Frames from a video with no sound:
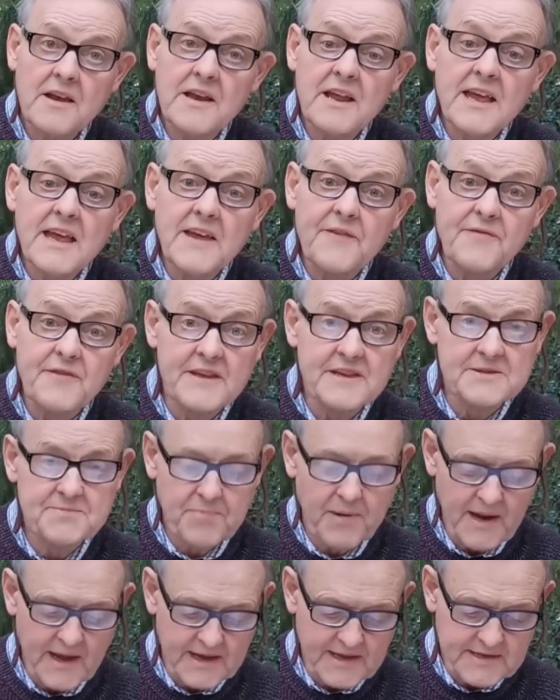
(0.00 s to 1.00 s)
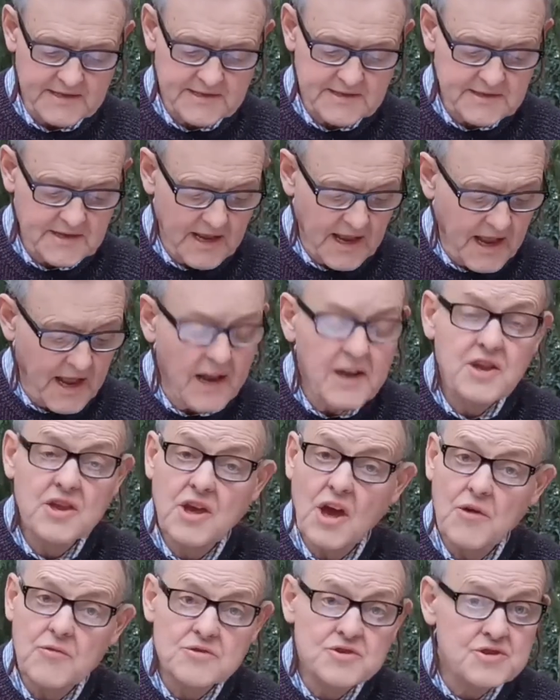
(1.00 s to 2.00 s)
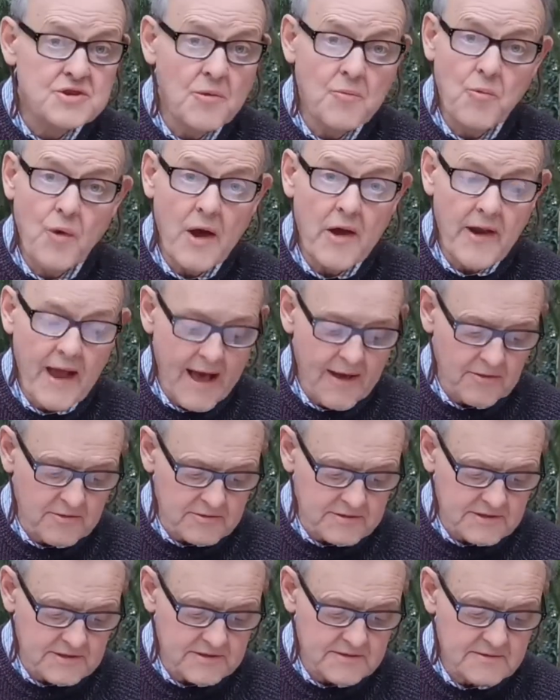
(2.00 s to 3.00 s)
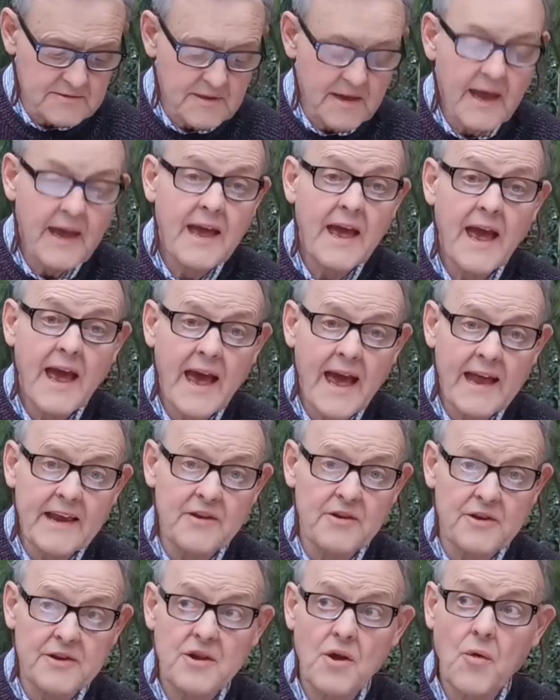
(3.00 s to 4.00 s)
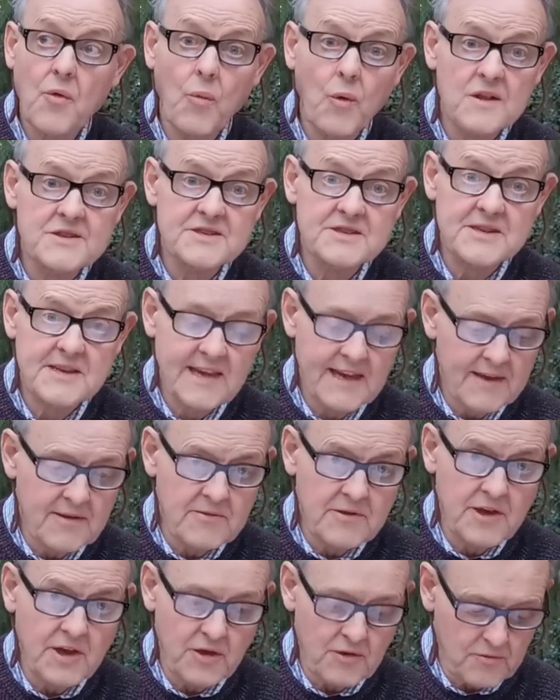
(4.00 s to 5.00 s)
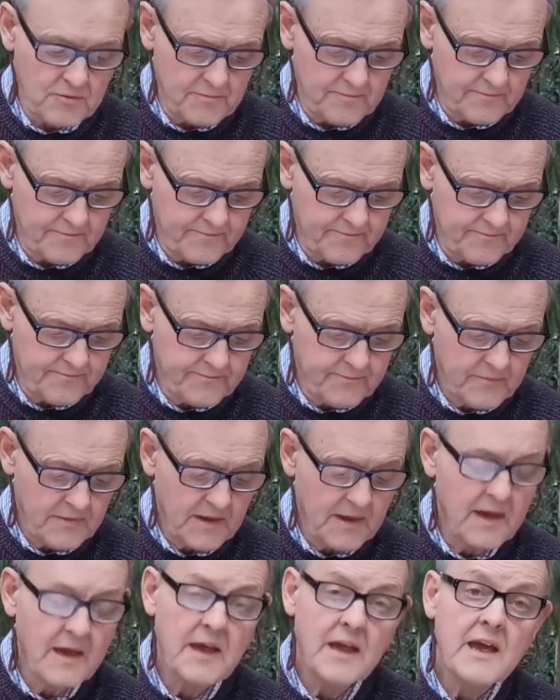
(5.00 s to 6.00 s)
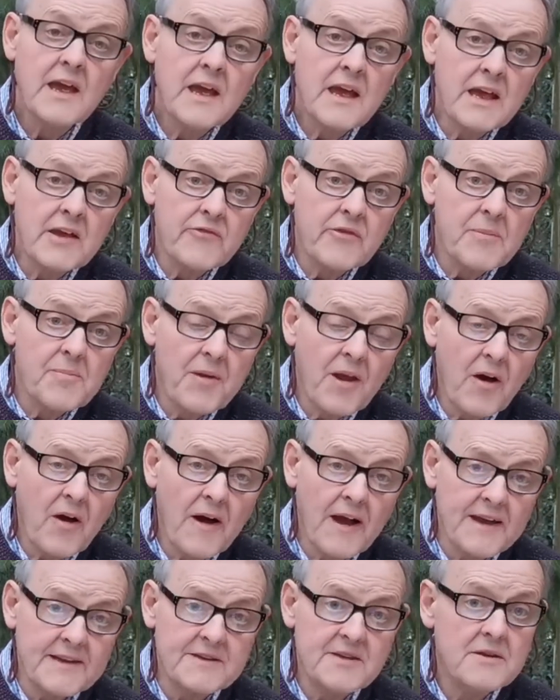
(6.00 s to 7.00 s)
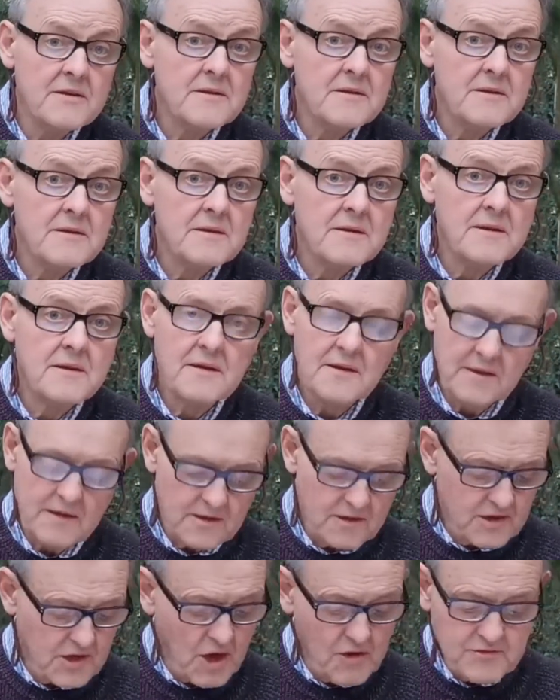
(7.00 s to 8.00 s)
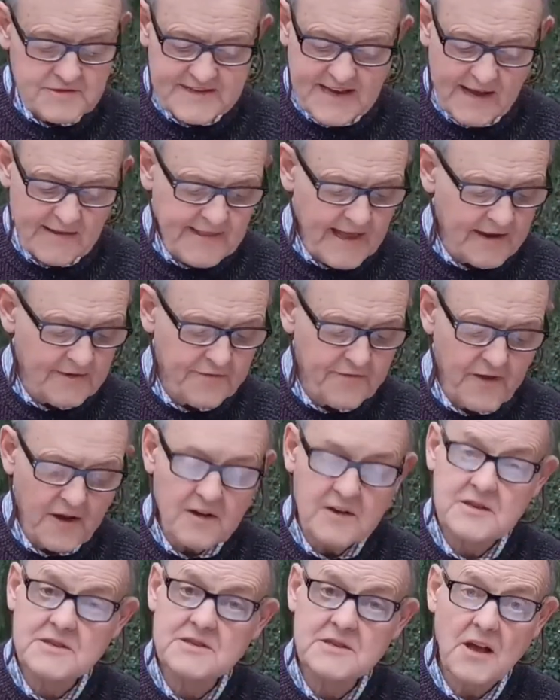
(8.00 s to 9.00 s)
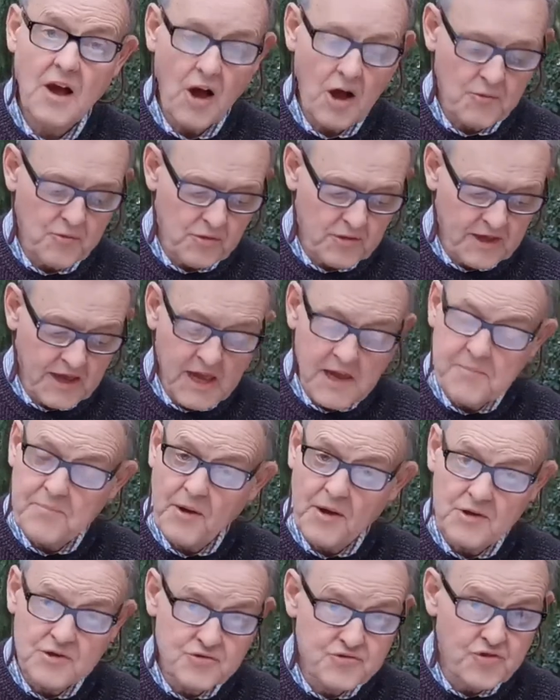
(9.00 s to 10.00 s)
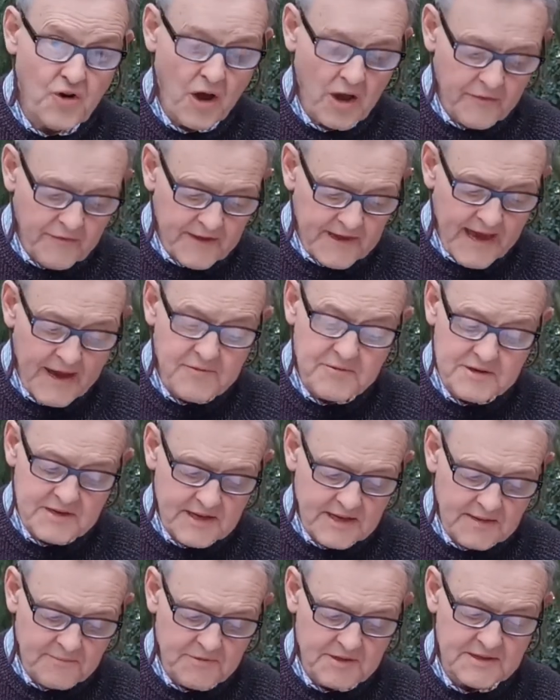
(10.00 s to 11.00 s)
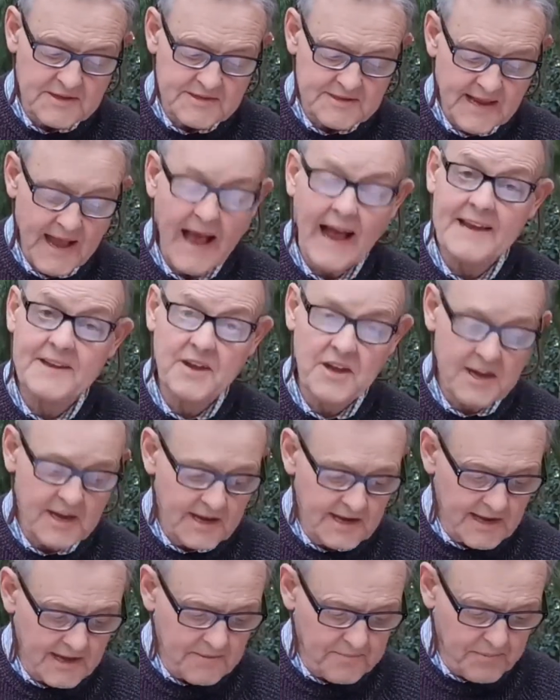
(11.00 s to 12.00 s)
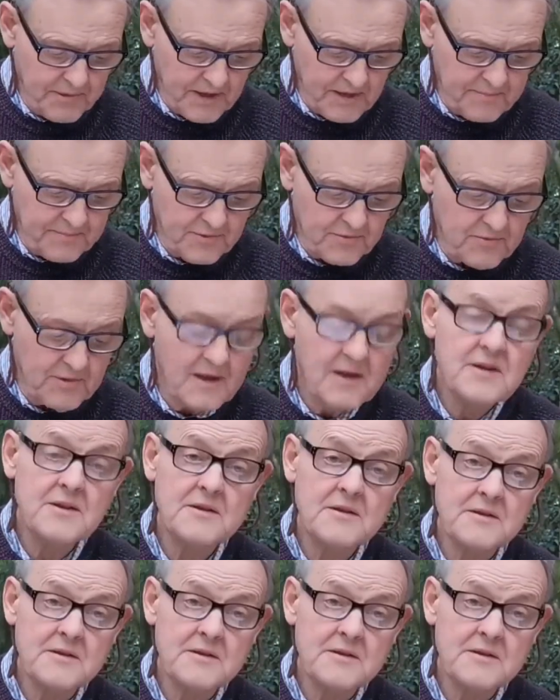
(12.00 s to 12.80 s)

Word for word: Leave this place and go somewhere else. Herod wants to kill you. He replied, Go tell that fox I will keep on driving out demons and healing people